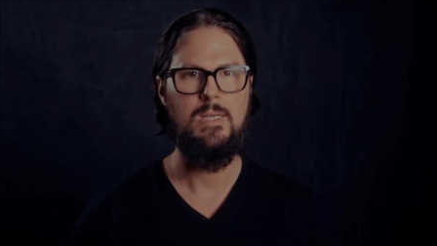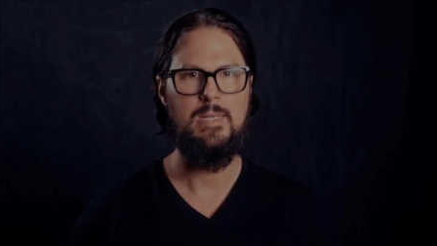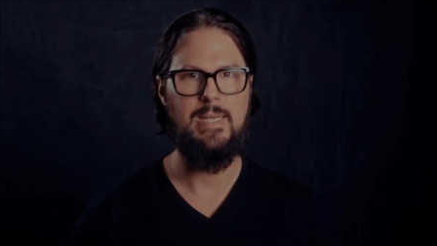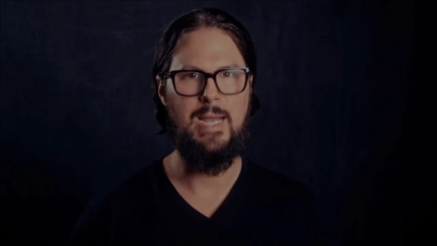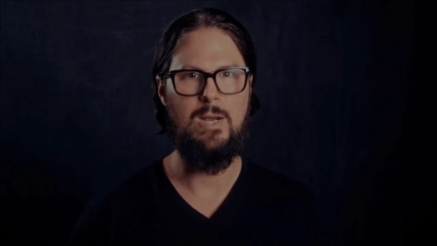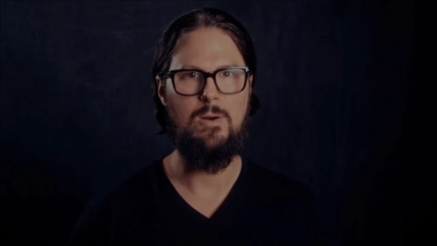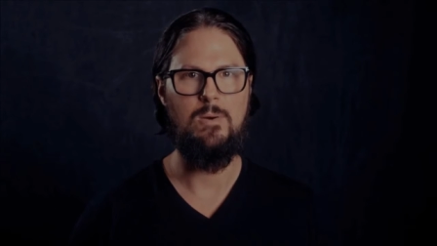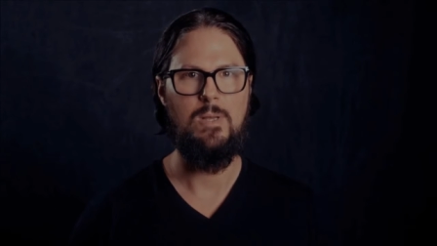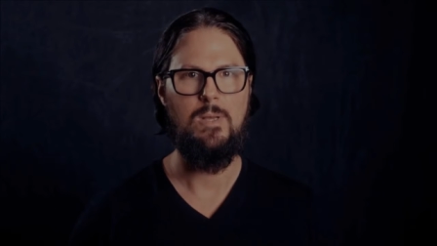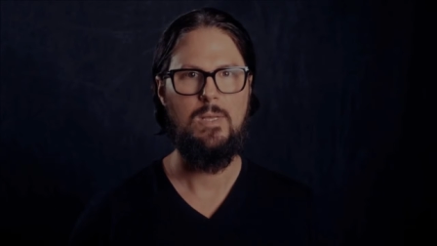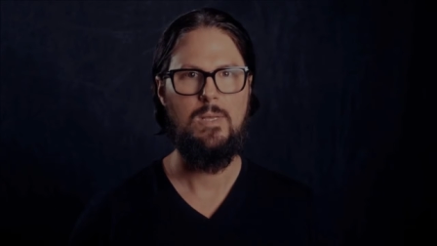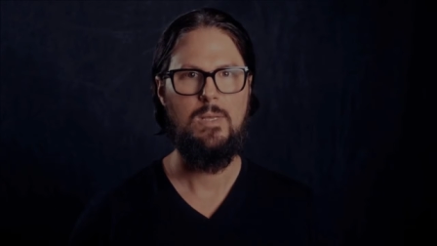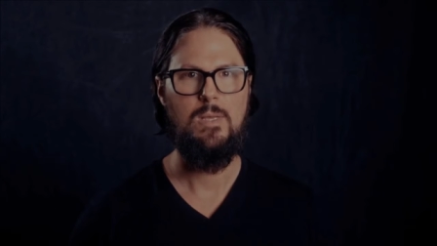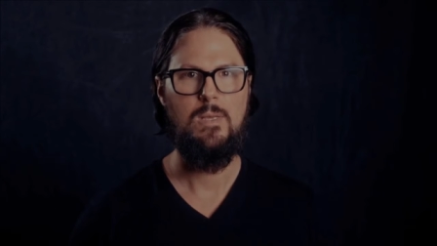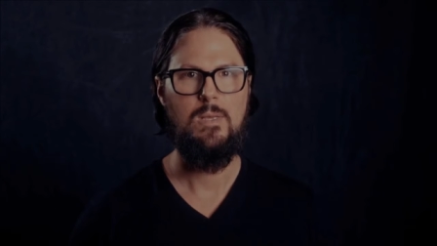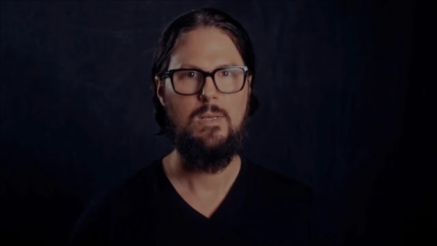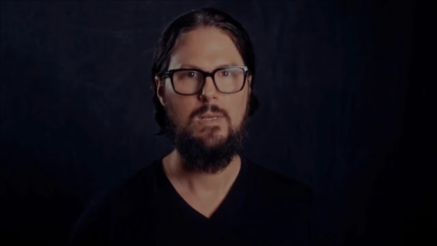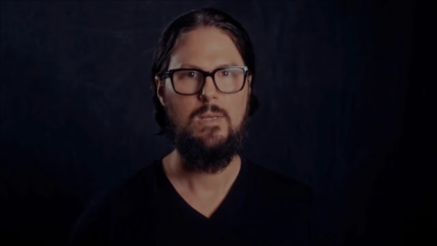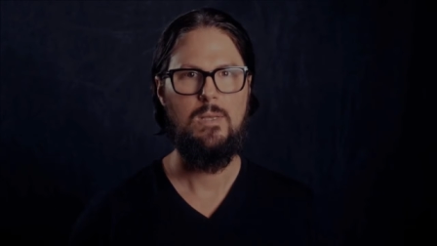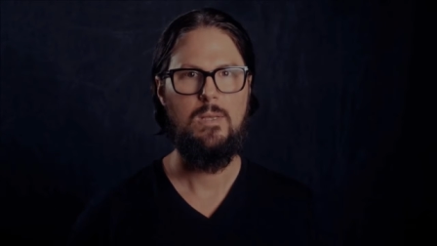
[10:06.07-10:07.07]
Now,
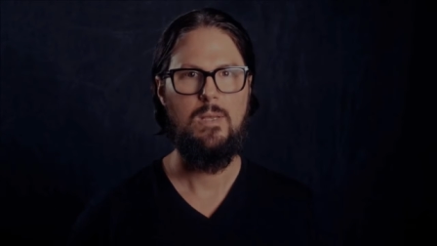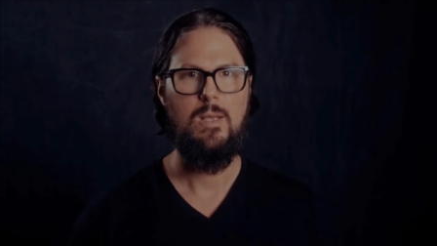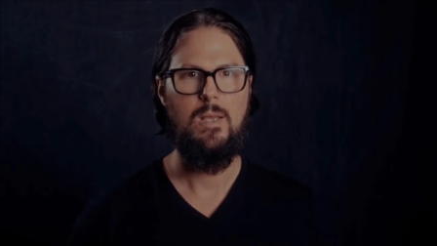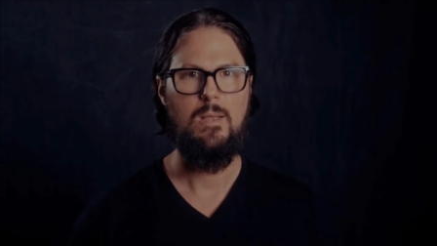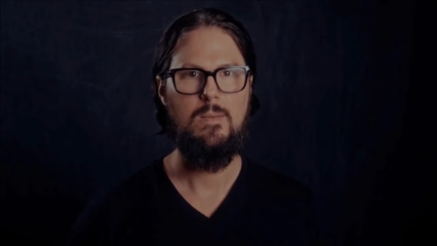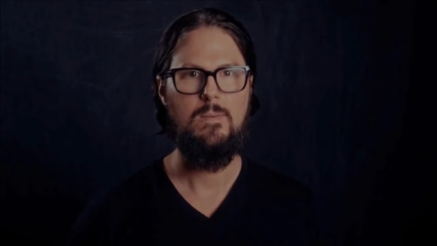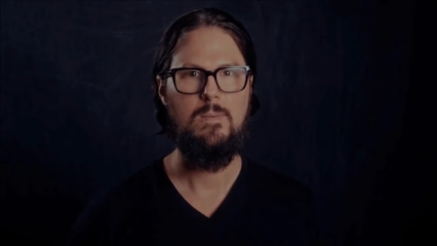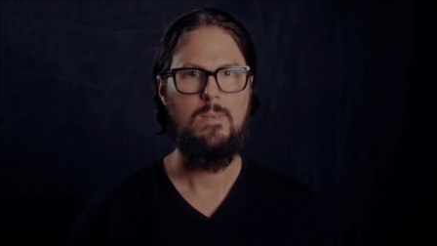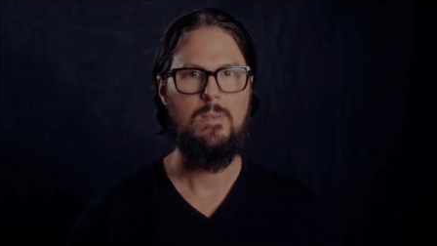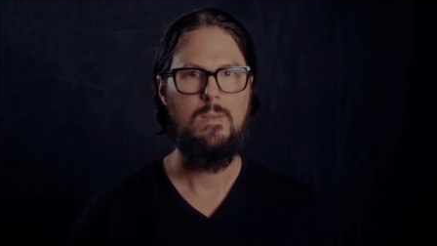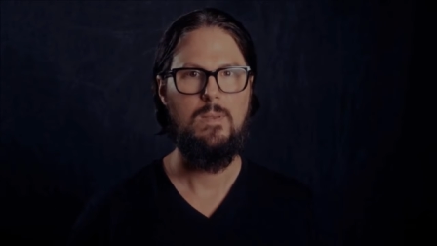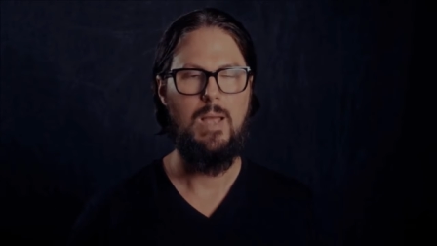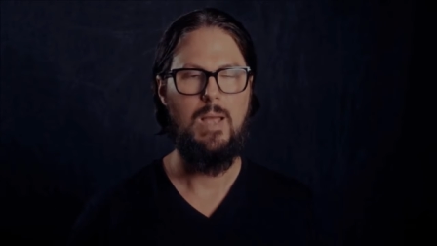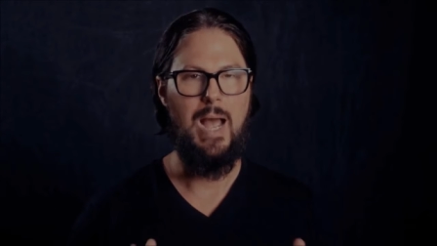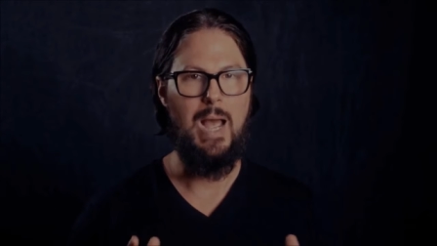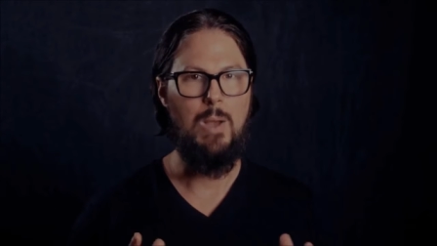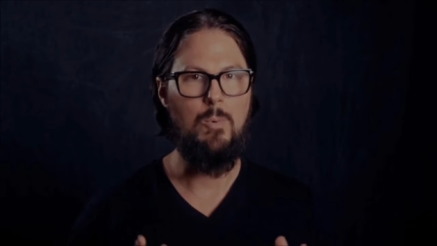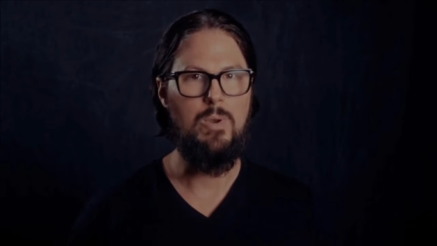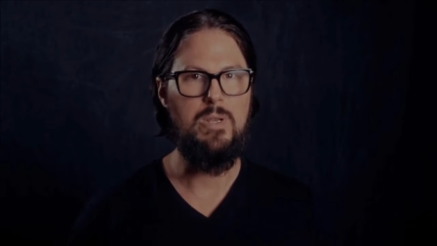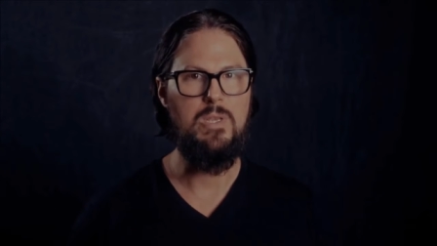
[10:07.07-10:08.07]

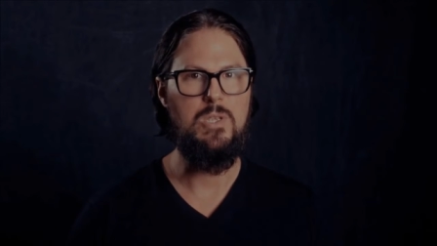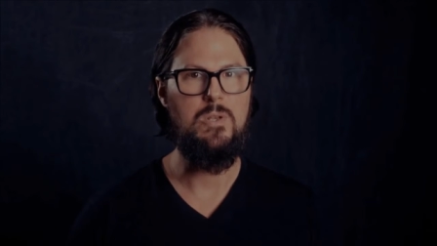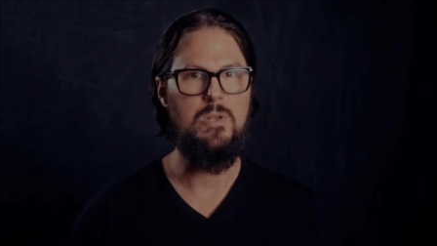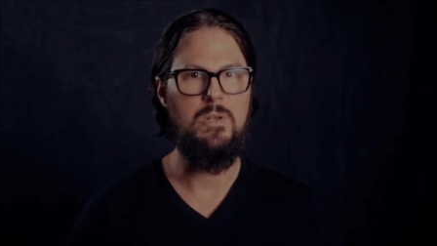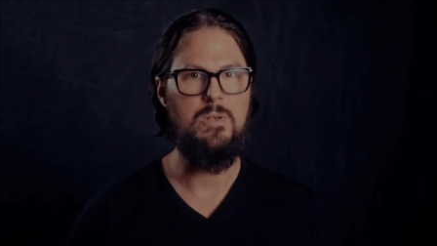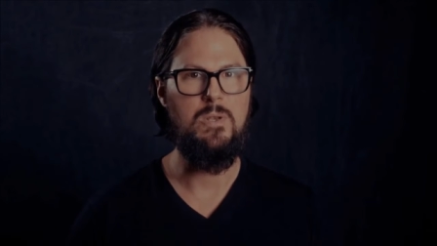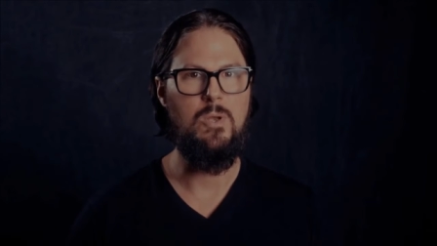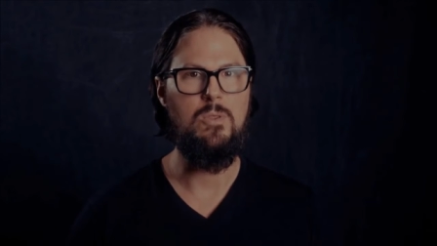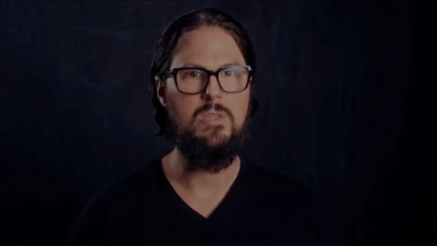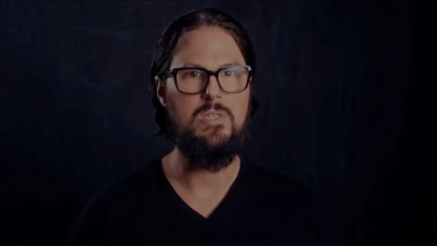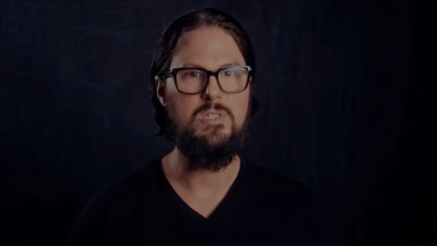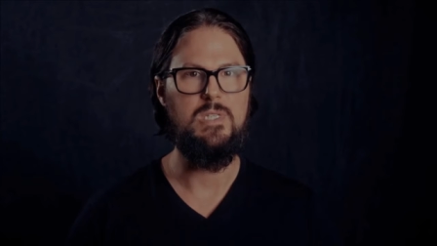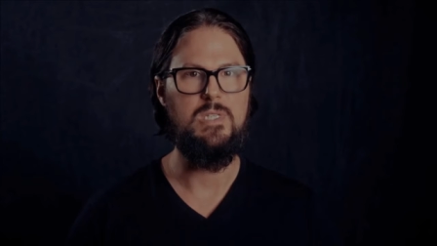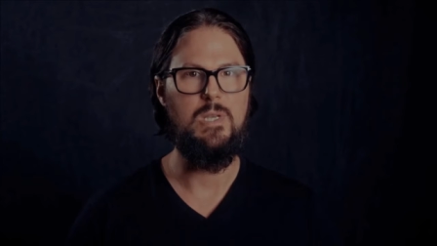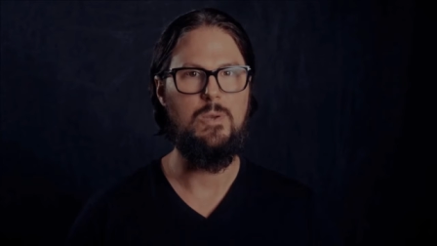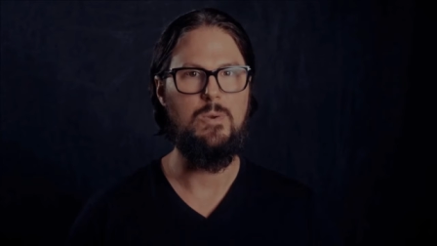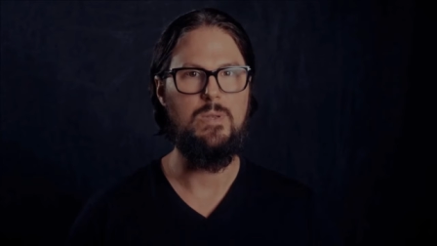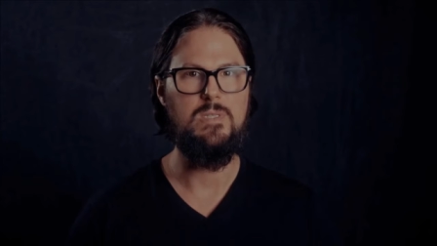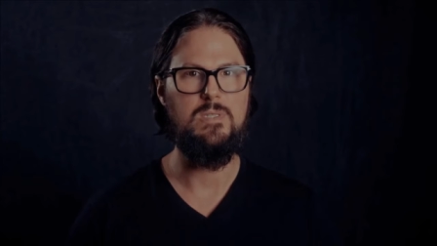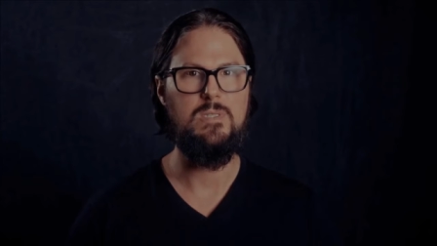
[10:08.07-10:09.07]
I want you to know the
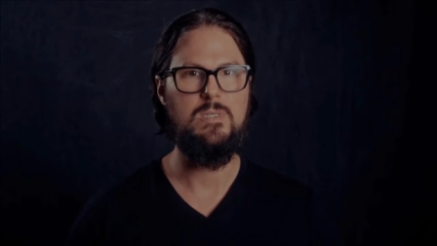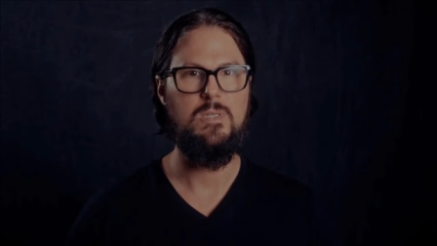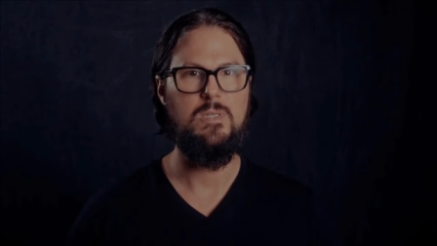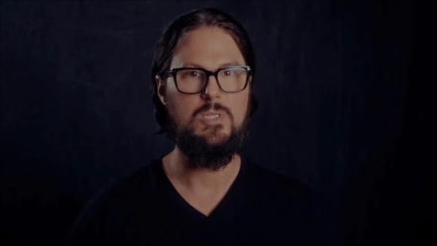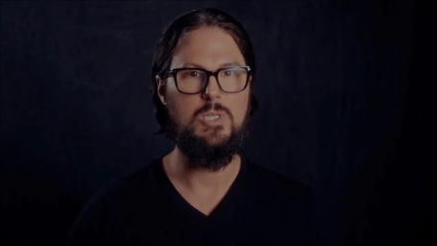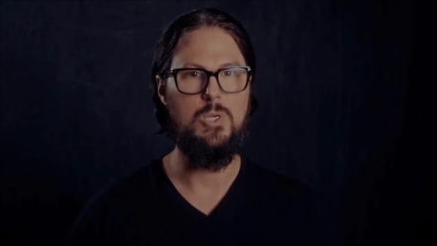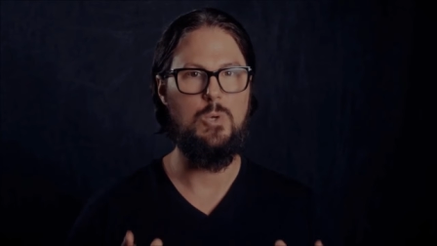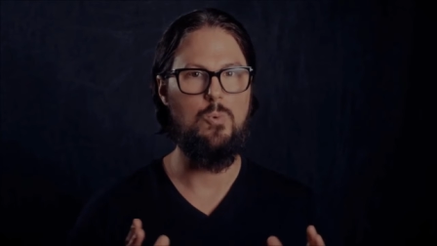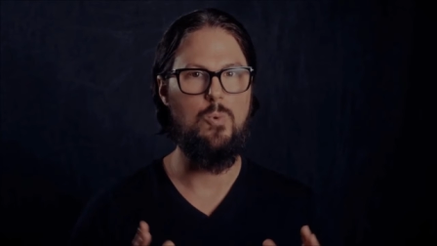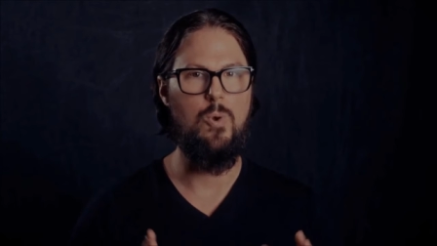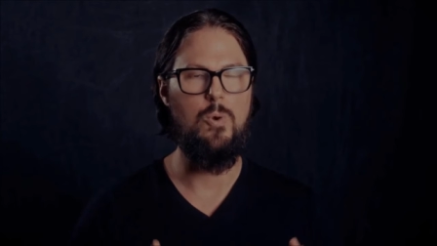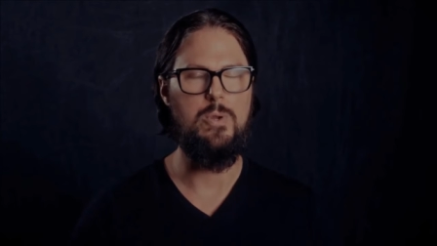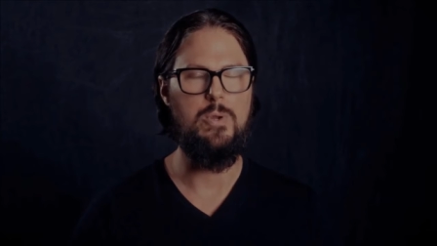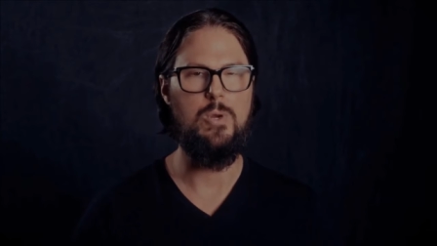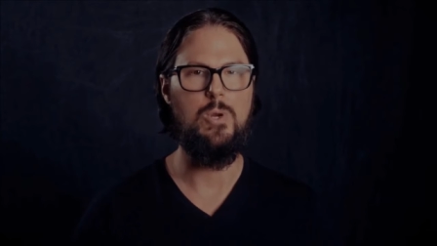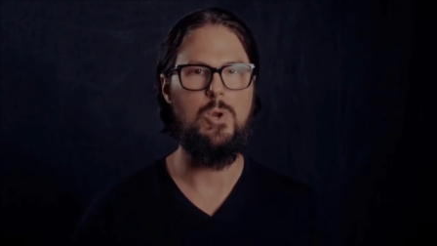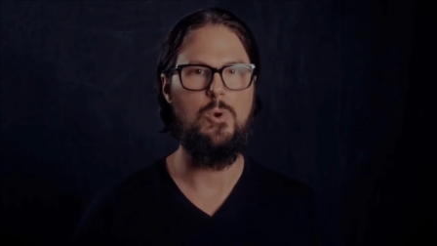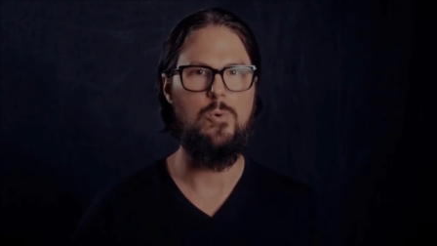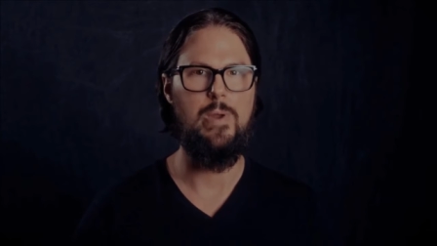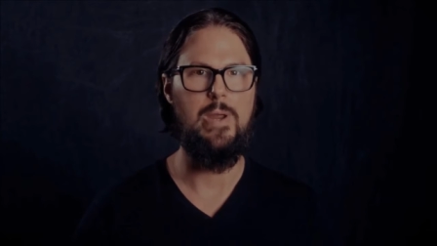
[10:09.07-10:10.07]
secrets to grow
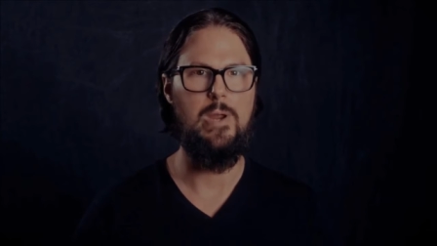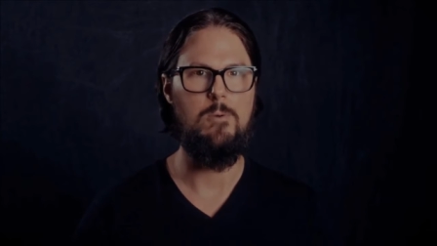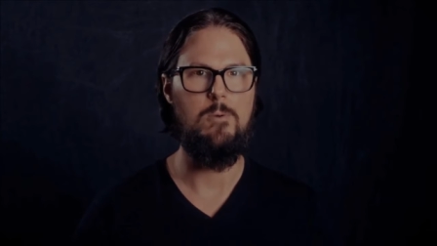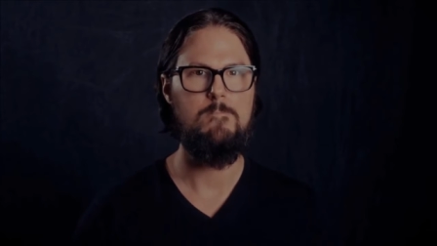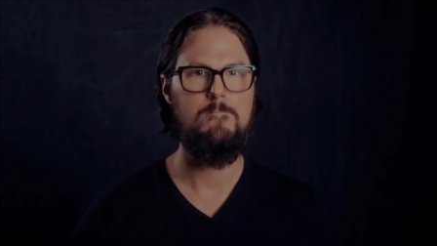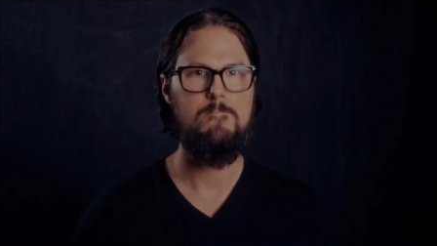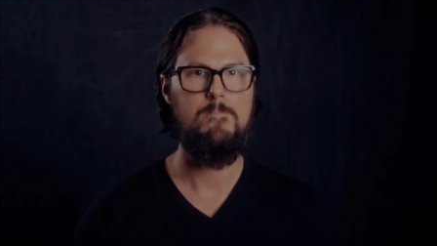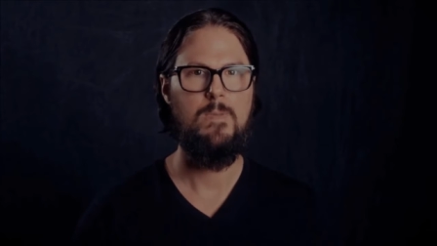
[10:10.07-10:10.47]
your career,